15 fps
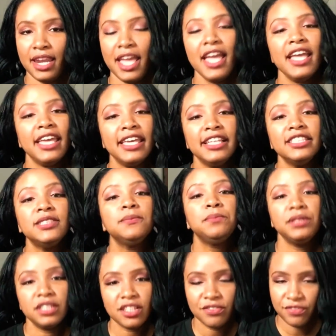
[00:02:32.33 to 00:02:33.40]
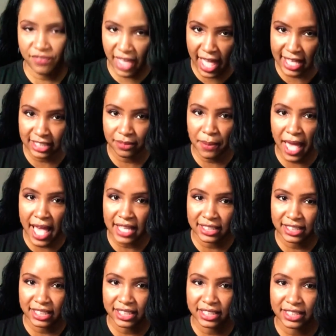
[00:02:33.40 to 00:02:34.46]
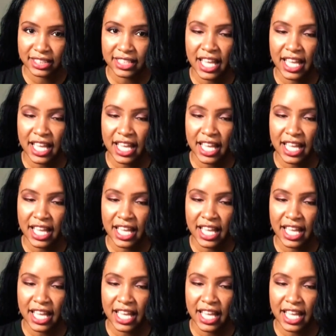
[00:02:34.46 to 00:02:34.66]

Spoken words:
is book fast passes.